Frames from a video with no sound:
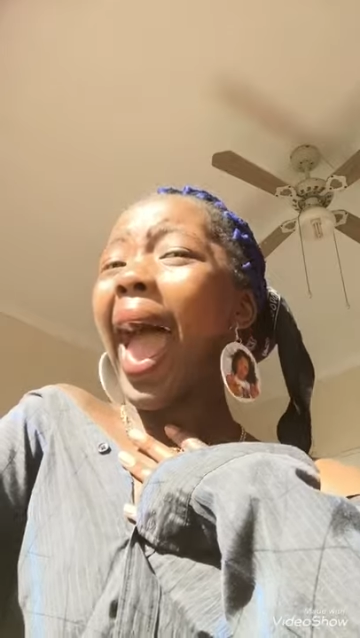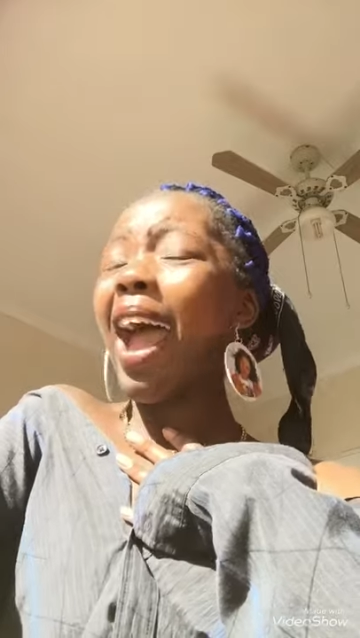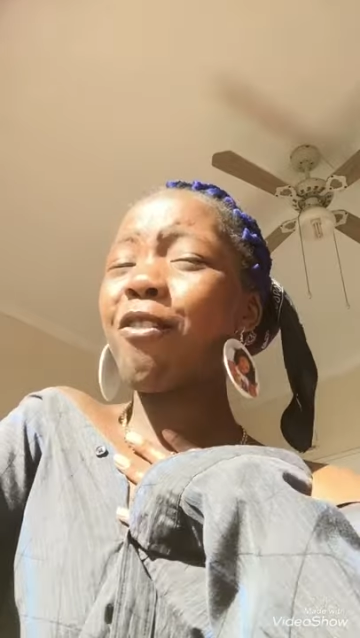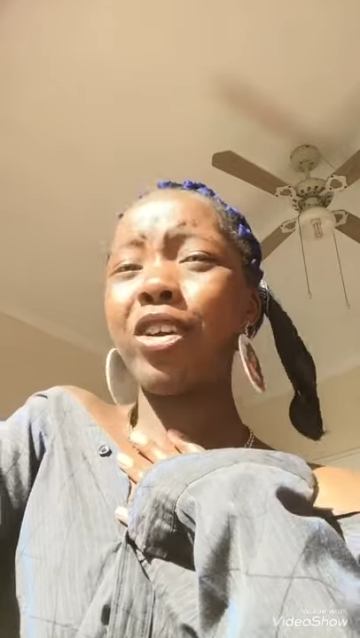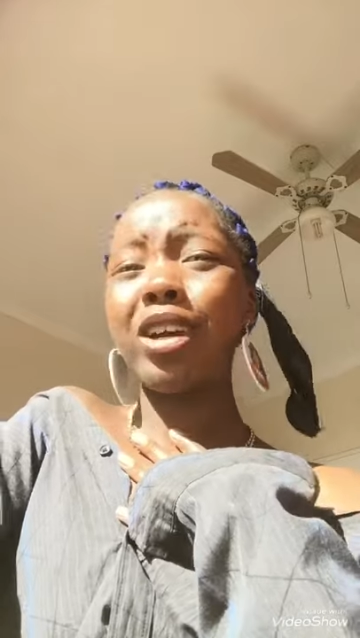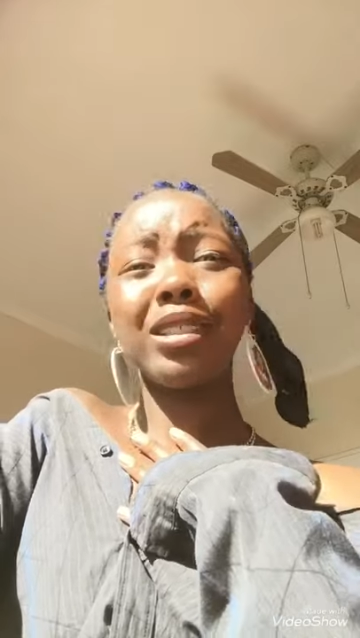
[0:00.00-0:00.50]

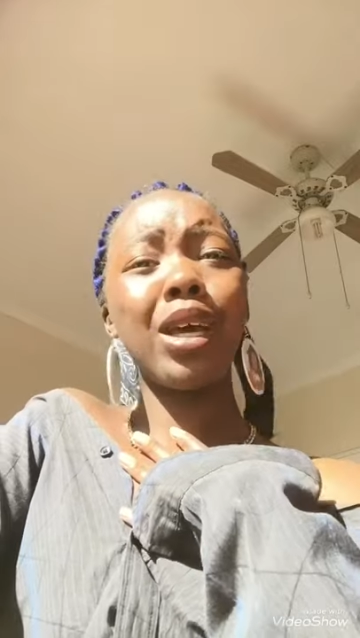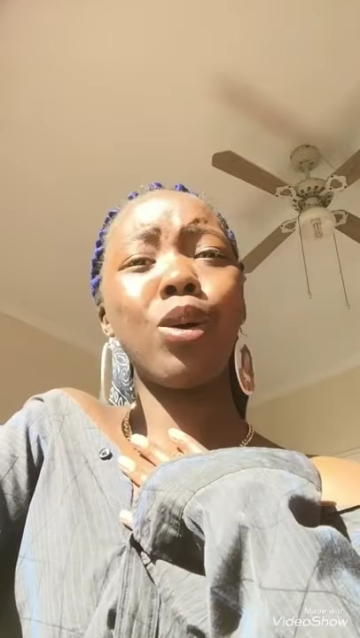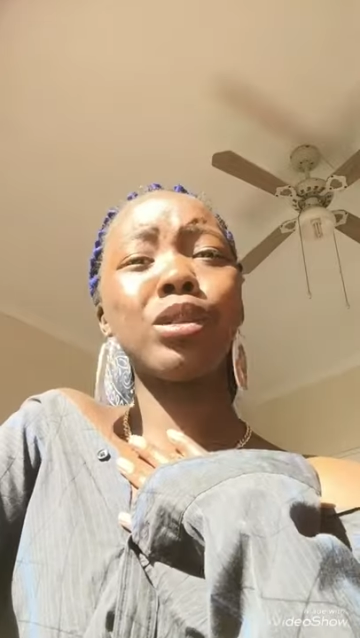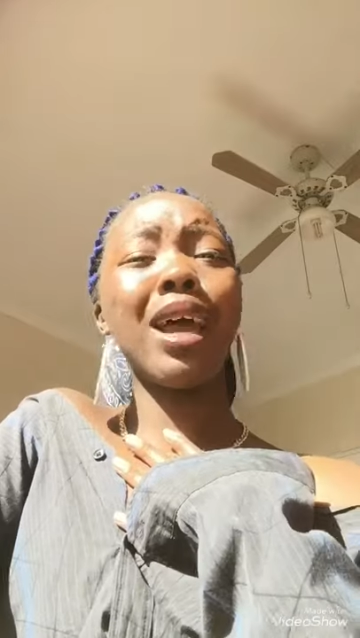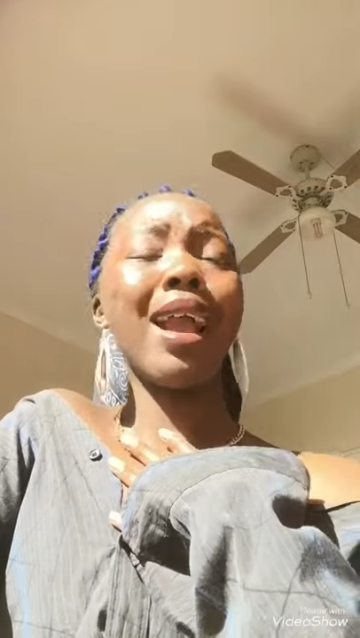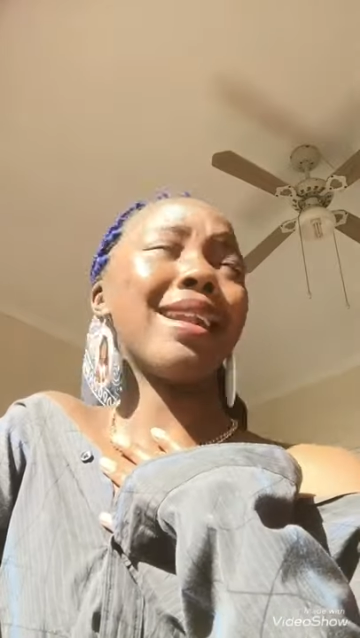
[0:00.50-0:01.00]
At first, I
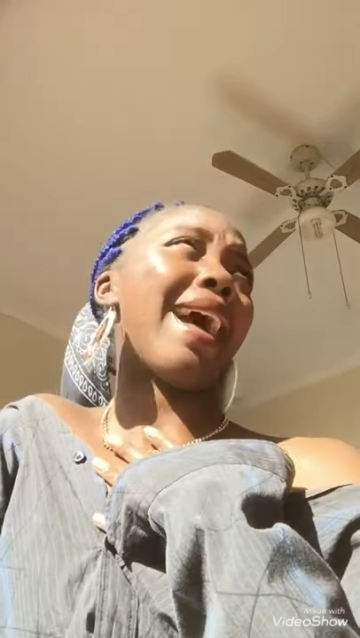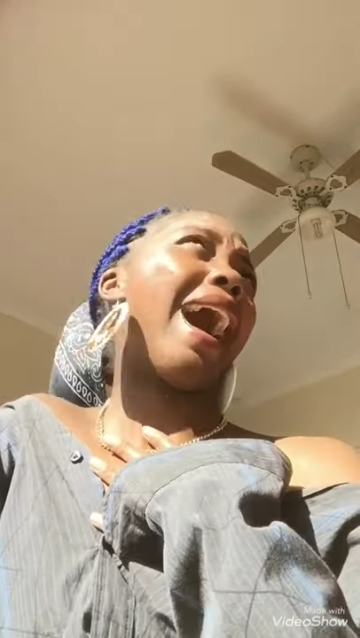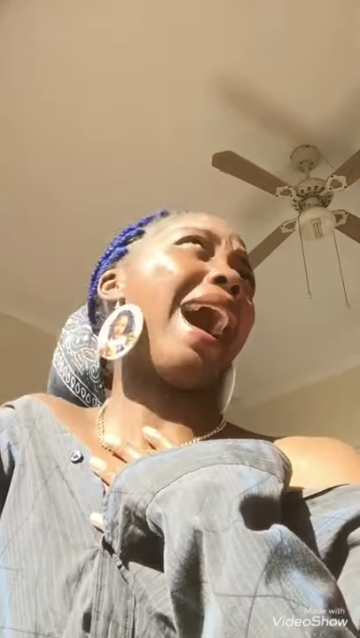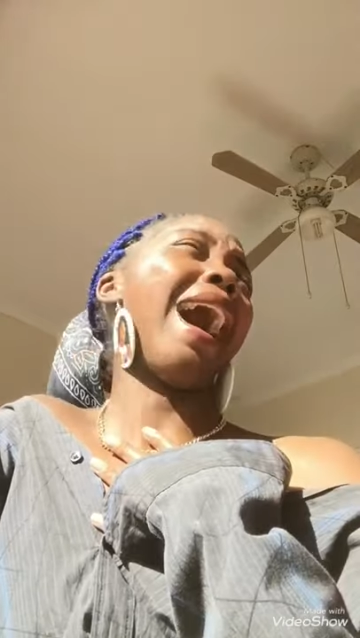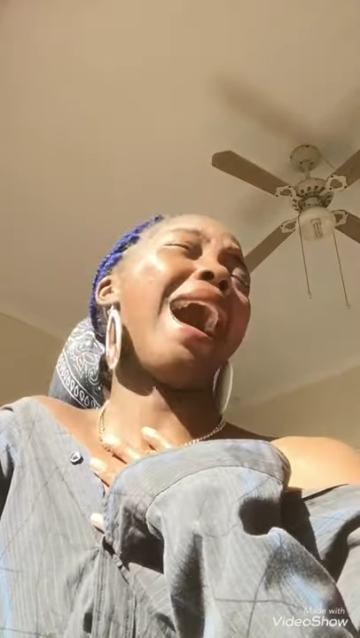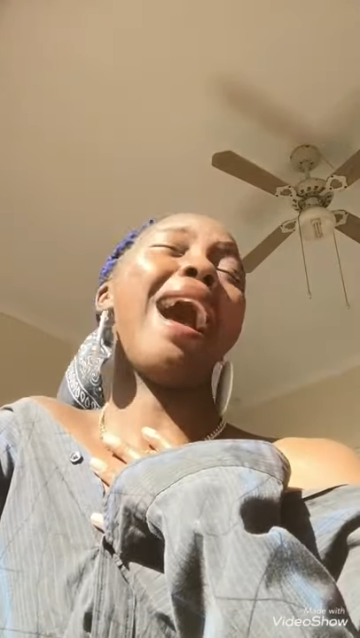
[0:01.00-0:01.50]
was like,
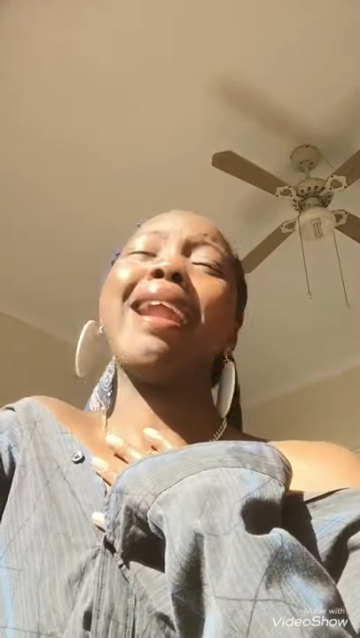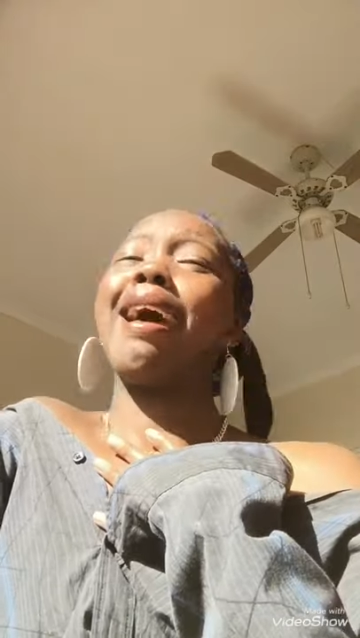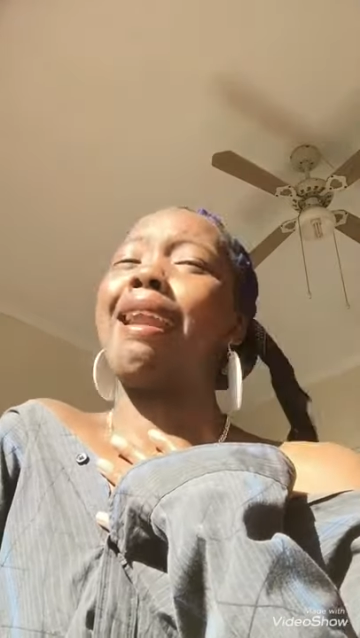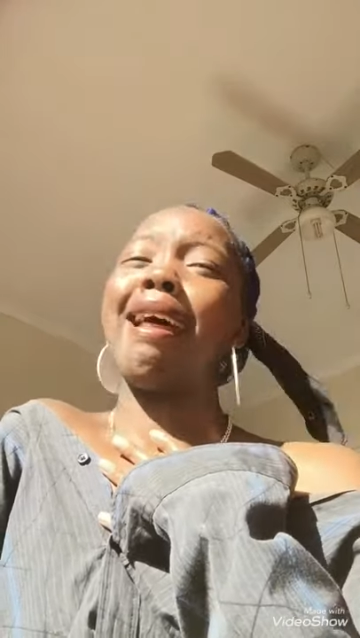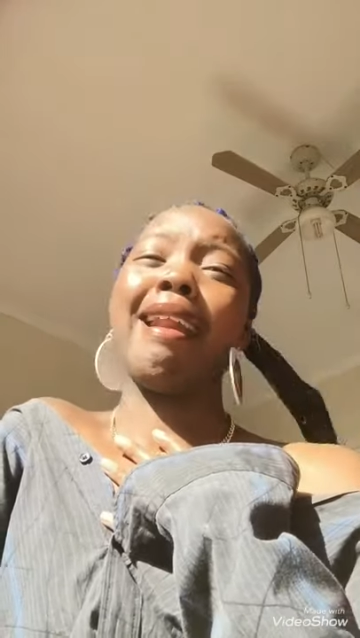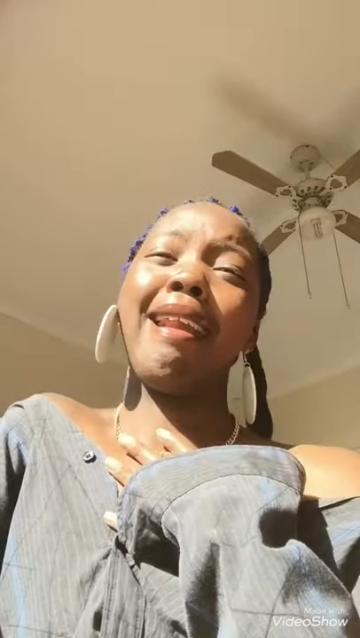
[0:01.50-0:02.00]

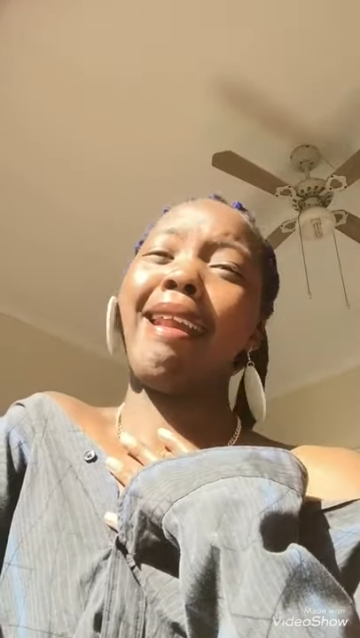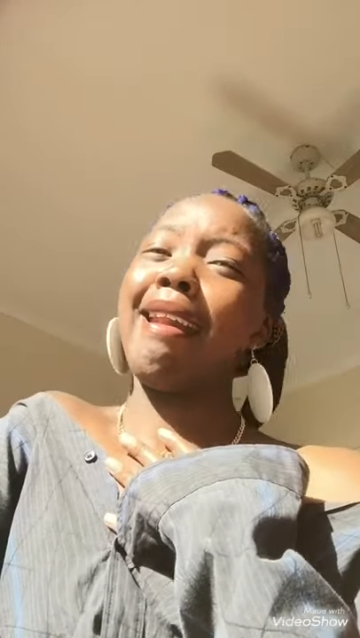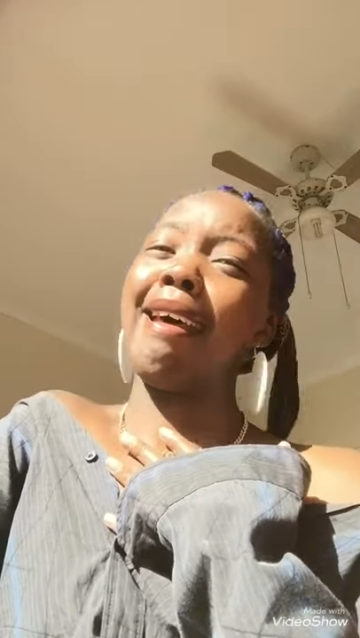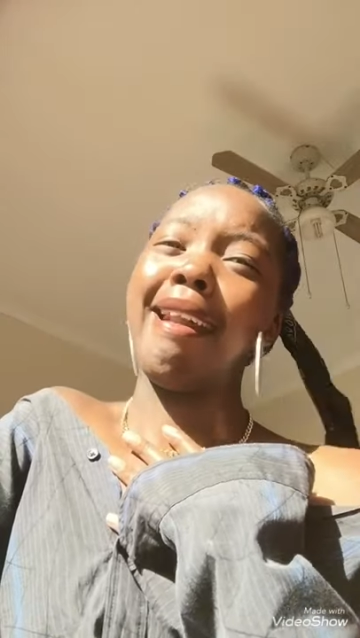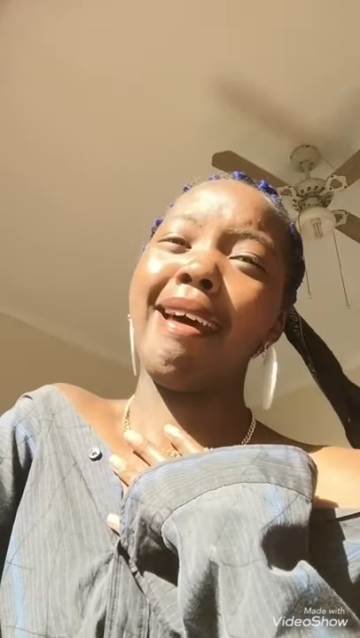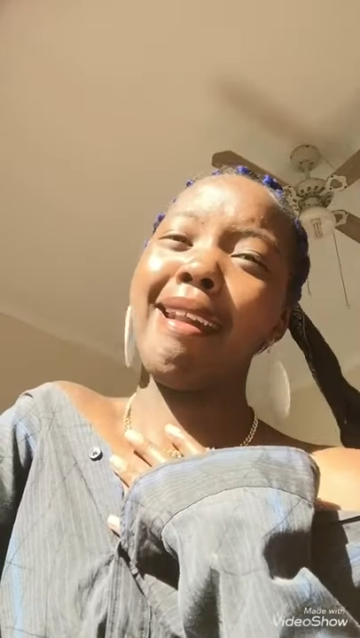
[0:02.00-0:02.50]

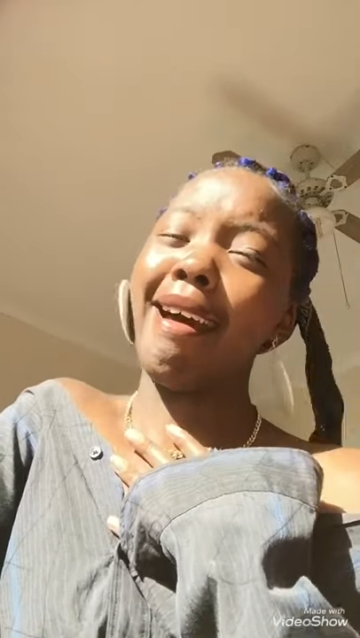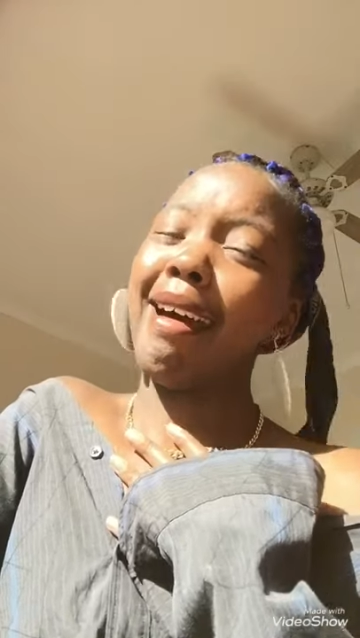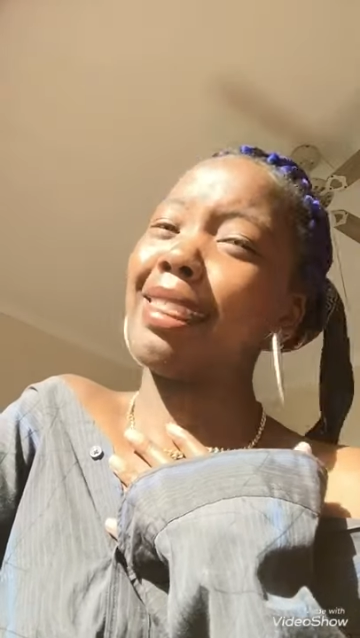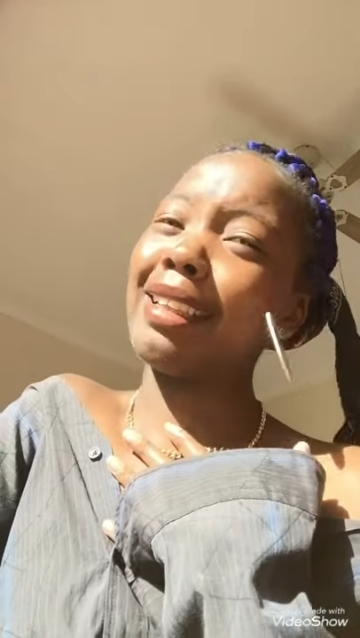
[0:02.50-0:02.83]
nah,